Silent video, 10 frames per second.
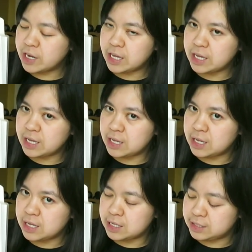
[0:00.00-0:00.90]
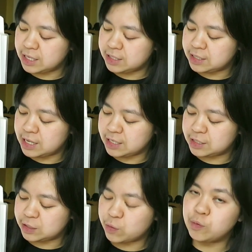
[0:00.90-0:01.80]
he sees
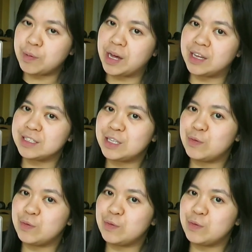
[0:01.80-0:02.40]
this school bus,